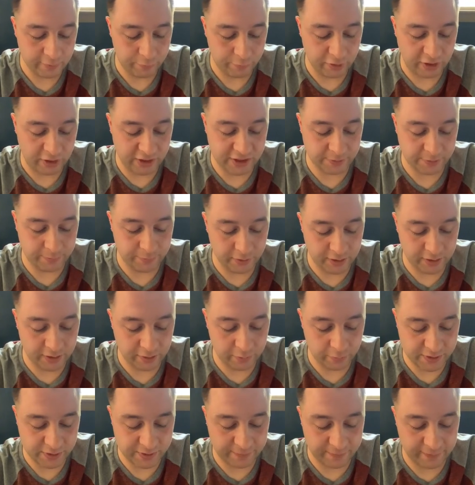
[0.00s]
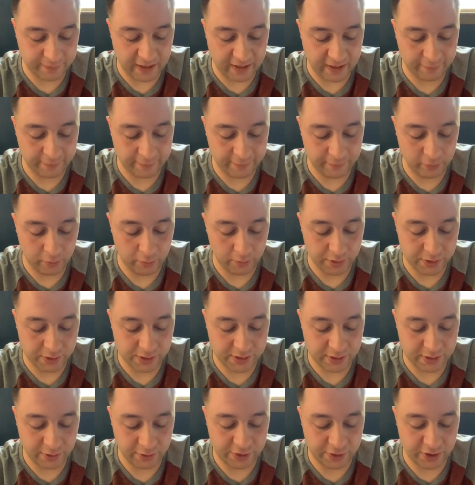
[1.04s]
Project building was 5
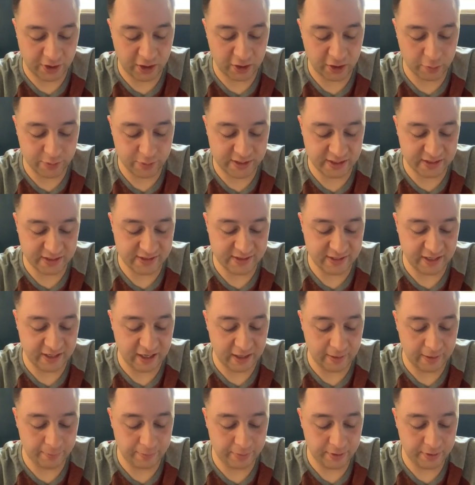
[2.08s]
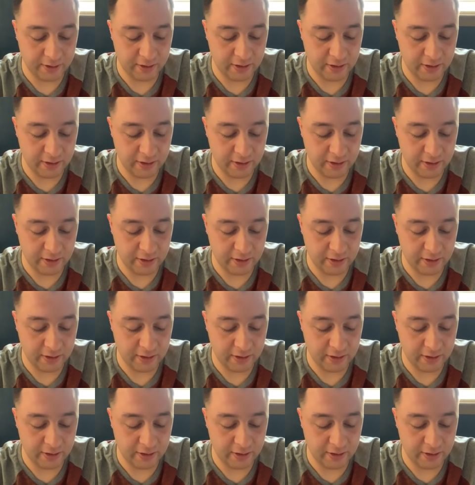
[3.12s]
floors. Their target was at the top.